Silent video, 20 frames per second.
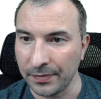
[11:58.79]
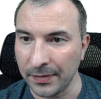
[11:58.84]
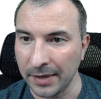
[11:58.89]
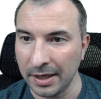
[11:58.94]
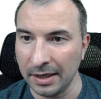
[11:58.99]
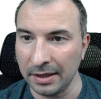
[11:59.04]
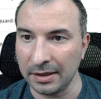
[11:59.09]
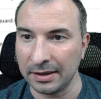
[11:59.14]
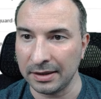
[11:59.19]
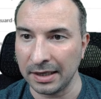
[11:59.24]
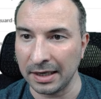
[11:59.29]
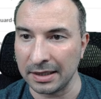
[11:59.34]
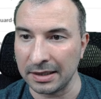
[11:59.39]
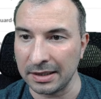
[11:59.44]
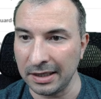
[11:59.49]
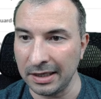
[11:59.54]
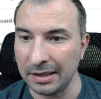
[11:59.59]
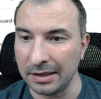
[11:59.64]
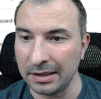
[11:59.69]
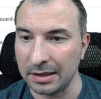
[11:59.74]
and that's
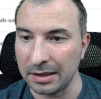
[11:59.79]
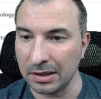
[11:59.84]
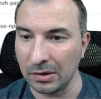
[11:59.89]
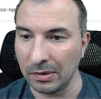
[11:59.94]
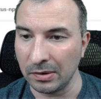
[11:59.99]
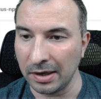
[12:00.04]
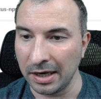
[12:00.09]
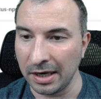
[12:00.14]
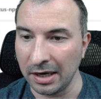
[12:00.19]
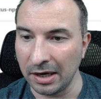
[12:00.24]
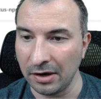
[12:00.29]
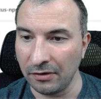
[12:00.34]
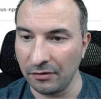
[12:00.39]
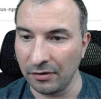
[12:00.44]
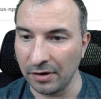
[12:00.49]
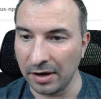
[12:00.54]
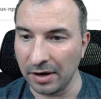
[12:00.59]
it. So I have